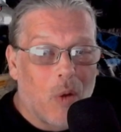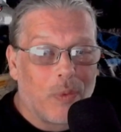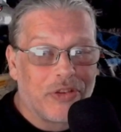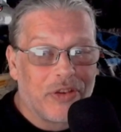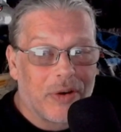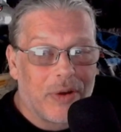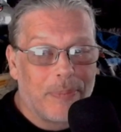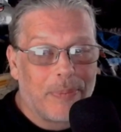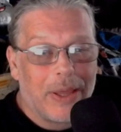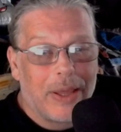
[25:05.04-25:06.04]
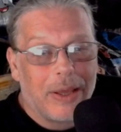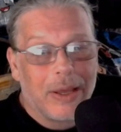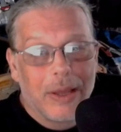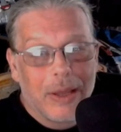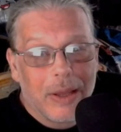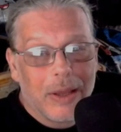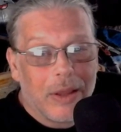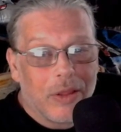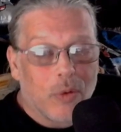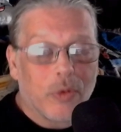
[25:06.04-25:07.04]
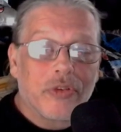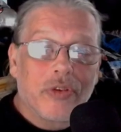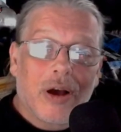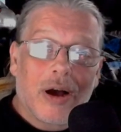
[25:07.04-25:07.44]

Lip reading: Always Here EP. There was